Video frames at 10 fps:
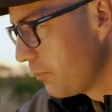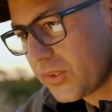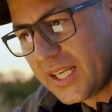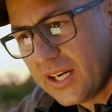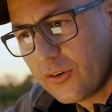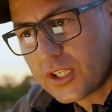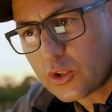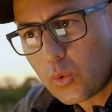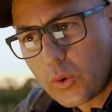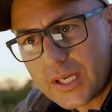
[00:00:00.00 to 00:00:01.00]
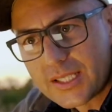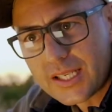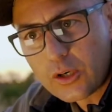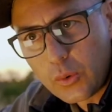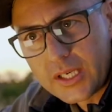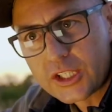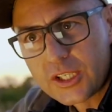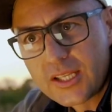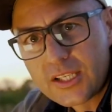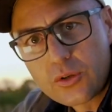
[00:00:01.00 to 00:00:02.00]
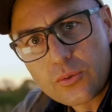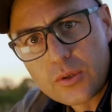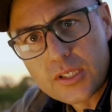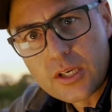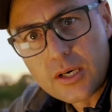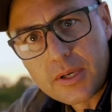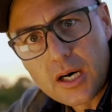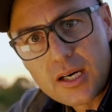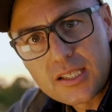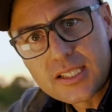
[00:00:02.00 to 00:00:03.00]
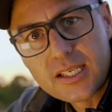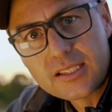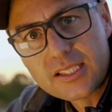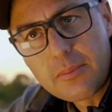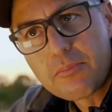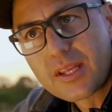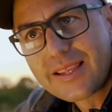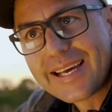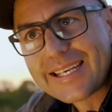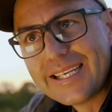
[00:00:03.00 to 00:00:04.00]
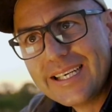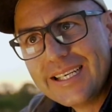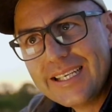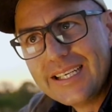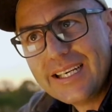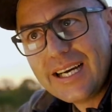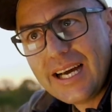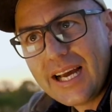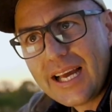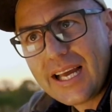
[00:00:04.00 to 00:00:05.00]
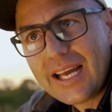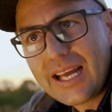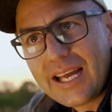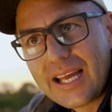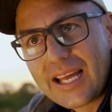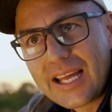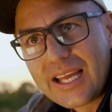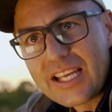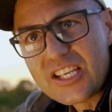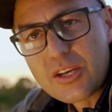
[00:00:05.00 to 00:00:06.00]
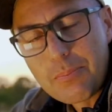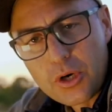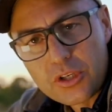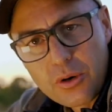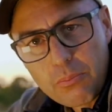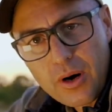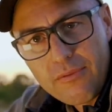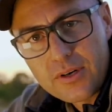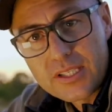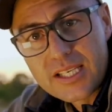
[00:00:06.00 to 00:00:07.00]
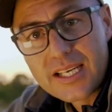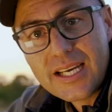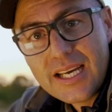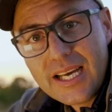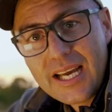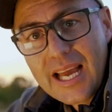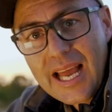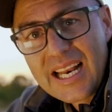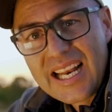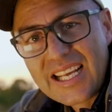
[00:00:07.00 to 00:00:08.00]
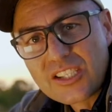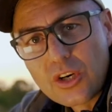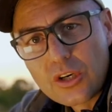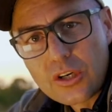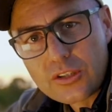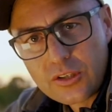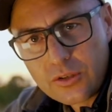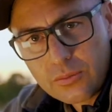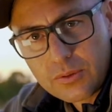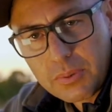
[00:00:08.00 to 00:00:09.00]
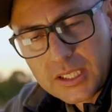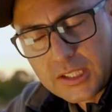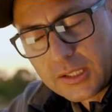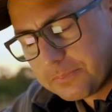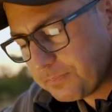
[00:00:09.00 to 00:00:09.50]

Gear is always a question that you're always going to be asked, and something that is a personal preference, and it has a lot to do with budget.